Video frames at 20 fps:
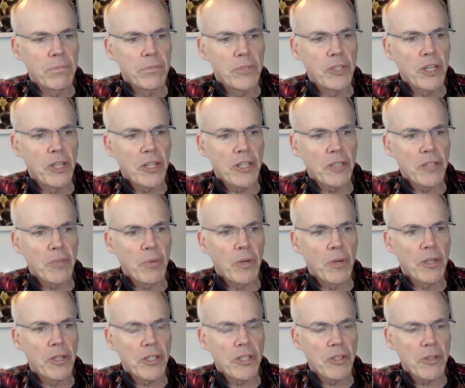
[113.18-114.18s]
just what
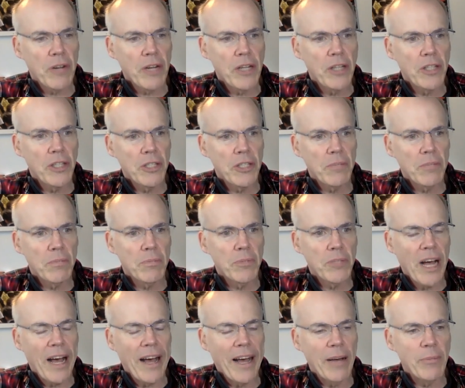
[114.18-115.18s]
a strange
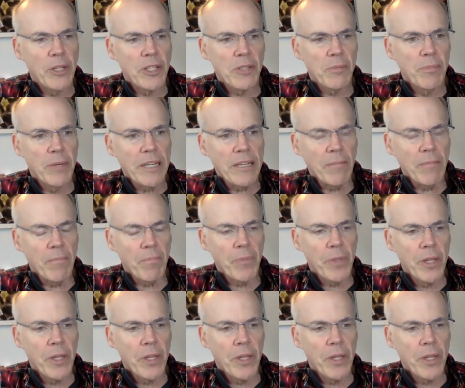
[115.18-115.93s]
time it's been.